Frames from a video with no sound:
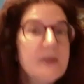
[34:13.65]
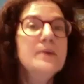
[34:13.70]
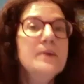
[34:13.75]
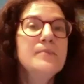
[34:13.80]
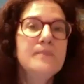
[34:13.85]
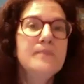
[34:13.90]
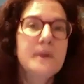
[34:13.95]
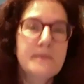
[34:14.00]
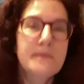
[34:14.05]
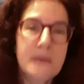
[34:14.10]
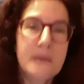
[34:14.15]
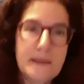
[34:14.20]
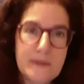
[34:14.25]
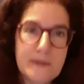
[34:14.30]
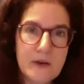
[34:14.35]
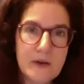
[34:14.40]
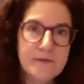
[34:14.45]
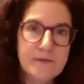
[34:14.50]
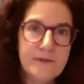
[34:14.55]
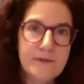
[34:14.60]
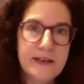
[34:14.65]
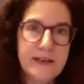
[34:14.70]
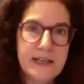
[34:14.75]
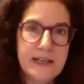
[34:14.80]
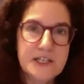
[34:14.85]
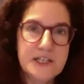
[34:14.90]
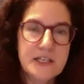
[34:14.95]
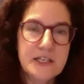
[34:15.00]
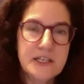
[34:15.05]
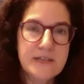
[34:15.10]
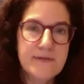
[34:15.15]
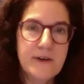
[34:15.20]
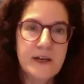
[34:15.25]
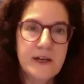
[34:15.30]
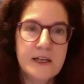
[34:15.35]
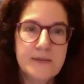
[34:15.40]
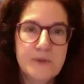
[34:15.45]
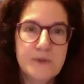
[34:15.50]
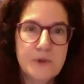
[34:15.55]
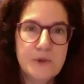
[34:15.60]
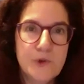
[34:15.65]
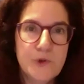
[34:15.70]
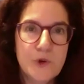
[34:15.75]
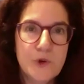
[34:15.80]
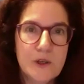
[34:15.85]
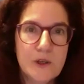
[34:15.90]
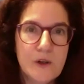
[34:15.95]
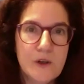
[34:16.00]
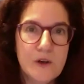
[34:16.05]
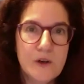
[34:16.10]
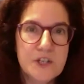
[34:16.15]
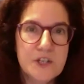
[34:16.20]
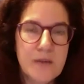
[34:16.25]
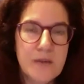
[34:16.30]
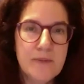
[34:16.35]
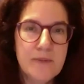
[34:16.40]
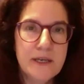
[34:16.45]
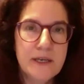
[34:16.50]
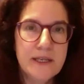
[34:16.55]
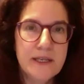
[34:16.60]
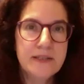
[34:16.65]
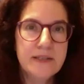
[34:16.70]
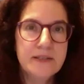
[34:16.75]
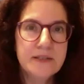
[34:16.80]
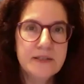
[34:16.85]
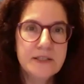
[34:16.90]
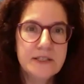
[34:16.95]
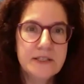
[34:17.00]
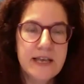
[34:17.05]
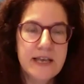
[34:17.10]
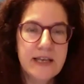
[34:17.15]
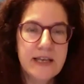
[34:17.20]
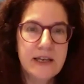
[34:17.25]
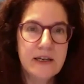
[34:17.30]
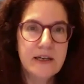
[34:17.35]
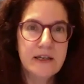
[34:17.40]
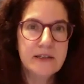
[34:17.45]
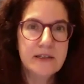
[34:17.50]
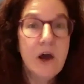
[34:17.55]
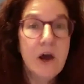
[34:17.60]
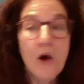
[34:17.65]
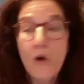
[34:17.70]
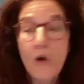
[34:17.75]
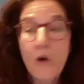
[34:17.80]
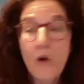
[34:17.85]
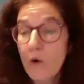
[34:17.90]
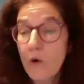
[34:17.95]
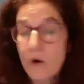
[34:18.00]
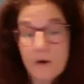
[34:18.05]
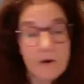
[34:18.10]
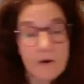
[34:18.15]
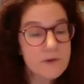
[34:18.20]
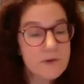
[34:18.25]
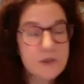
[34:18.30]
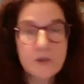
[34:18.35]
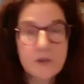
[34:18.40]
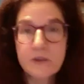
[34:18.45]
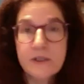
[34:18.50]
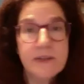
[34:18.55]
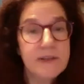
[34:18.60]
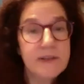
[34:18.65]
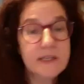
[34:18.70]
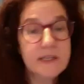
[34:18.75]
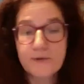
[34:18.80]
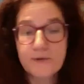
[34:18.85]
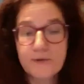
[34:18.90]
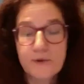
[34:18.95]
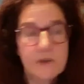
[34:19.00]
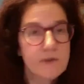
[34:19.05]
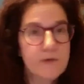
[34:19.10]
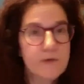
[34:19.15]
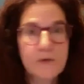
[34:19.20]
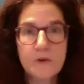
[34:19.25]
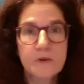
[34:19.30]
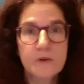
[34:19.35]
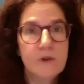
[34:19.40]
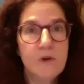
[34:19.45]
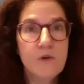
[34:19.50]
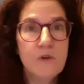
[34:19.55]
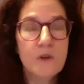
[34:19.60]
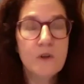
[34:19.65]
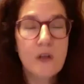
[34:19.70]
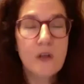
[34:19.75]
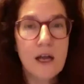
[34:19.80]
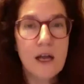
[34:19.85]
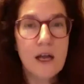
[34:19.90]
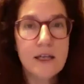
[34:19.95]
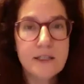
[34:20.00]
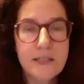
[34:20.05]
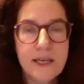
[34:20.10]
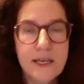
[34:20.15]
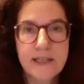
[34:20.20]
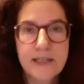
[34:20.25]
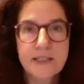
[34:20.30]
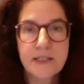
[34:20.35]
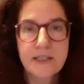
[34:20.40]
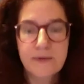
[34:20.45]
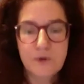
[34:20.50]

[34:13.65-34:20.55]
but maybe aren't financially viable for a large company to take on, or certainly things for local context.